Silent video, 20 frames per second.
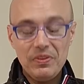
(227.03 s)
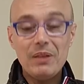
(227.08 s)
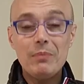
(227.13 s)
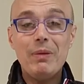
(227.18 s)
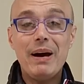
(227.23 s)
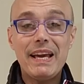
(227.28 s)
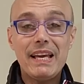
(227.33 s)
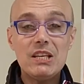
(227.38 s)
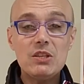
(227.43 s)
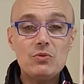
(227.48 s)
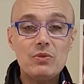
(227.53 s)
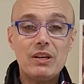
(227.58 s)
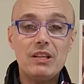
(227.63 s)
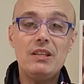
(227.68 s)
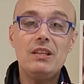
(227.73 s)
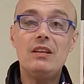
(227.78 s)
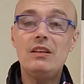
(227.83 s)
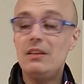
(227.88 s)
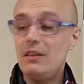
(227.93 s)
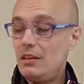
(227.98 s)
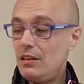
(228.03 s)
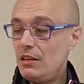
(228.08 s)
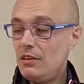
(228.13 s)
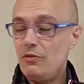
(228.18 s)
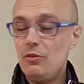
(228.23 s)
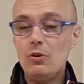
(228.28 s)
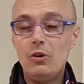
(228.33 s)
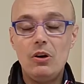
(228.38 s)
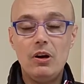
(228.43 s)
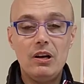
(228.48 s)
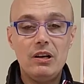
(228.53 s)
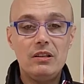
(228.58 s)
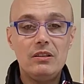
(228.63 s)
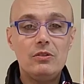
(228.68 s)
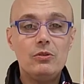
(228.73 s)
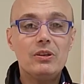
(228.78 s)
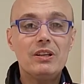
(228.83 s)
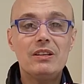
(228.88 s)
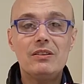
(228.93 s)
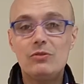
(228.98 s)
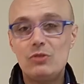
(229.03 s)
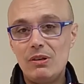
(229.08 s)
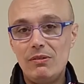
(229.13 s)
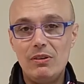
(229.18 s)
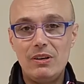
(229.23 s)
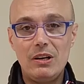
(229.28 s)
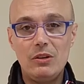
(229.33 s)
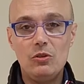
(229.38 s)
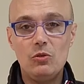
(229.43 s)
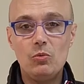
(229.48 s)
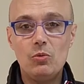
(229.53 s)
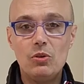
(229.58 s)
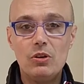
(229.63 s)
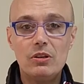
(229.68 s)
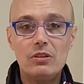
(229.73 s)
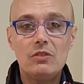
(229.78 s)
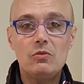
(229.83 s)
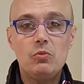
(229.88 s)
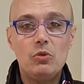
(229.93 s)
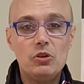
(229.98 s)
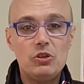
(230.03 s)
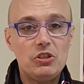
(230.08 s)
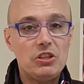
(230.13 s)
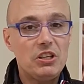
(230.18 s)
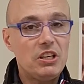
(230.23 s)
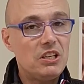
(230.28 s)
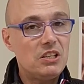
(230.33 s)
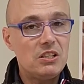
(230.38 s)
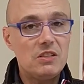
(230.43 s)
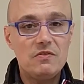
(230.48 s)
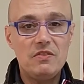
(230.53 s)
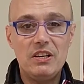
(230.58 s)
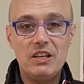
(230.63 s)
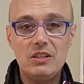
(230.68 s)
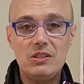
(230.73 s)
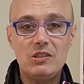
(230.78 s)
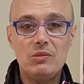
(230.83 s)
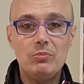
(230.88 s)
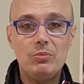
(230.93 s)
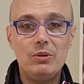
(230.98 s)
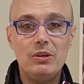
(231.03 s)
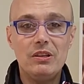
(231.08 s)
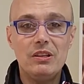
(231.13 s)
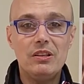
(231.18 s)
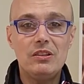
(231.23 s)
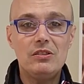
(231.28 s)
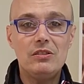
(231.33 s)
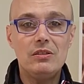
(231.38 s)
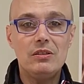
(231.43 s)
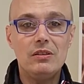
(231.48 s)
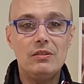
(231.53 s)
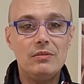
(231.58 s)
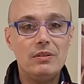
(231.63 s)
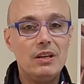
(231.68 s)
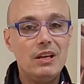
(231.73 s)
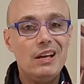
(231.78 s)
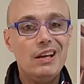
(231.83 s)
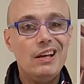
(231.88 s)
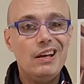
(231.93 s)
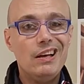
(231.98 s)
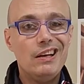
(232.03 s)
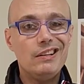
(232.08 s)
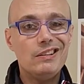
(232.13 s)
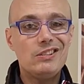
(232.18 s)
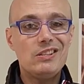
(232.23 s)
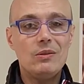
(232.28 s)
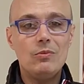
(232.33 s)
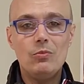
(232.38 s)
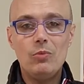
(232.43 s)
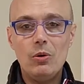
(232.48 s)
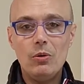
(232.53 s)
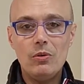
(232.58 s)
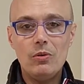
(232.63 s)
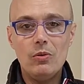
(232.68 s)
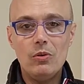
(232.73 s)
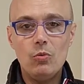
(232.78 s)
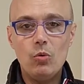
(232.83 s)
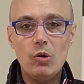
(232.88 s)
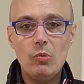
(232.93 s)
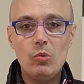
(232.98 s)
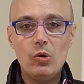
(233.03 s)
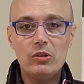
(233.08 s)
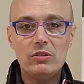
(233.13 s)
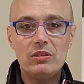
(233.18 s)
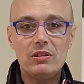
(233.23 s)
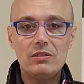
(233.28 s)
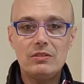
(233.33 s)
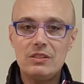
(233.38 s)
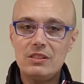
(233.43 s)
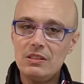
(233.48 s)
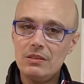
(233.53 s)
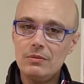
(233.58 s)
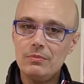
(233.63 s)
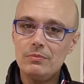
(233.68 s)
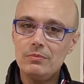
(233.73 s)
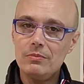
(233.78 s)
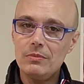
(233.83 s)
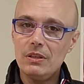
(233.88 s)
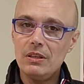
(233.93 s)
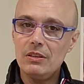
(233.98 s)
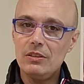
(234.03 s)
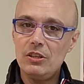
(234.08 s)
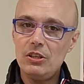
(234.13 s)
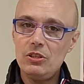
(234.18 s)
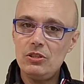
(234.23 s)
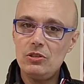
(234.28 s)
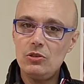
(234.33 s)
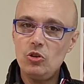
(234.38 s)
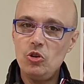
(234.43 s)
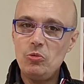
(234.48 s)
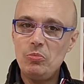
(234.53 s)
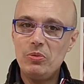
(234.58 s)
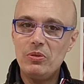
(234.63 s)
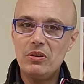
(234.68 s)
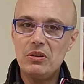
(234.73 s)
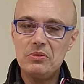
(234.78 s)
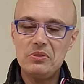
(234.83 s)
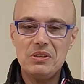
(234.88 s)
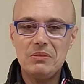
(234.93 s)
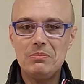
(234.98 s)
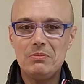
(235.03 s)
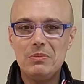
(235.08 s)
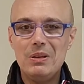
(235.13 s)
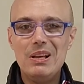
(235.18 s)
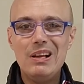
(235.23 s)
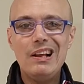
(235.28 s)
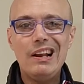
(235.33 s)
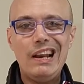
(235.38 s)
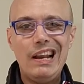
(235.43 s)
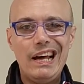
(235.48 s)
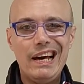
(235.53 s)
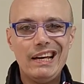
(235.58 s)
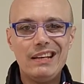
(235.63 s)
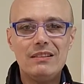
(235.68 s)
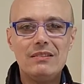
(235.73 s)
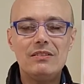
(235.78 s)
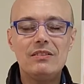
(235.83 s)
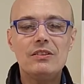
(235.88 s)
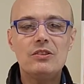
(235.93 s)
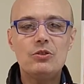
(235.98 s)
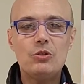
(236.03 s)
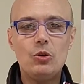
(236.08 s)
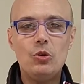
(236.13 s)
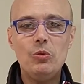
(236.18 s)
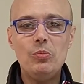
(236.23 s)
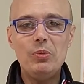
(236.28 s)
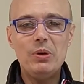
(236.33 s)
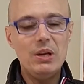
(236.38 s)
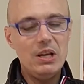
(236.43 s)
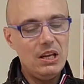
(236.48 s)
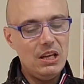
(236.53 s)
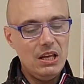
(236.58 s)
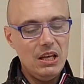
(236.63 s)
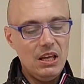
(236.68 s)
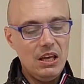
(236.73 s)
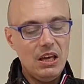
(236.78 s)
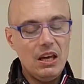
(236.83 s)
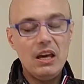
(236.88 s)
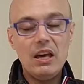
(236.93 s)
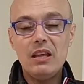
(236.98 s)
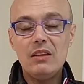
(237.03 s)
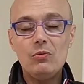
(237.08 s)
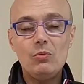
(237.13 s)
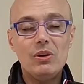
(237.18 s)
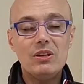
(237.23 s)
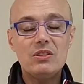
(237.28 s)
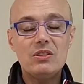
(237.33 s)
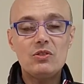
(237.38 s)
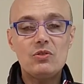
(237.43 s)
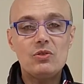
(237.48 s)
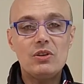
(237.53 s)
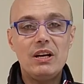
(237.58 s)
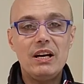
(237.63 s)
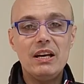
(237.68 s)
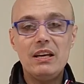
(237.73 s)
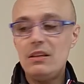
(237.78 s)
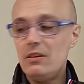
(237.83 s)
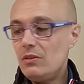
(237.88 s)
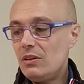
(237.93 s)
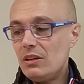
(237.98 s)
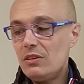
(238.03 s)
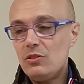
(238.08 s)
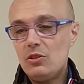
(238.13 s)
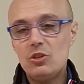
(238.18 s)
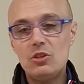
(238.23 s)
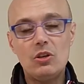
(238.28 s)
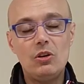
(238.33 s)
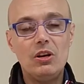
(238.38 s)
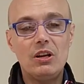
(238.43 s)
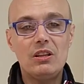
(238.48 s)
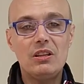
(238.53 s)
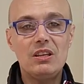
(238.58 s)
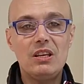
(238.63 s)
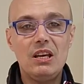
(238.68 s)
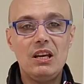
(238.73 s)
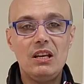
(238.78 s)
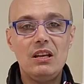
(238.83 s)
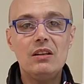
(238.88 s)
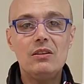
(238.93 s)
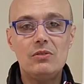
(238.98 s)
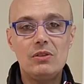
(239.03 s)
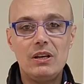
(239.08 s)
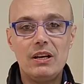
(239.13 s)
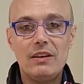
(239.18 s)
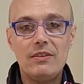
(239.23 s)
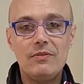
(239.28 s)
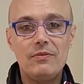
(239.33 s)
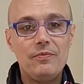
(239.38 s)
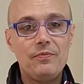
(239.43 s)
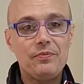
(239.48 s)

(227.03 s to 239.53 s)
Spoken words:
Bike is ready. If you oil it, you can travel around the world. Washing is very simple in some warm water and some dish soap or some light soap. And once dry, you can just oil it again and dry.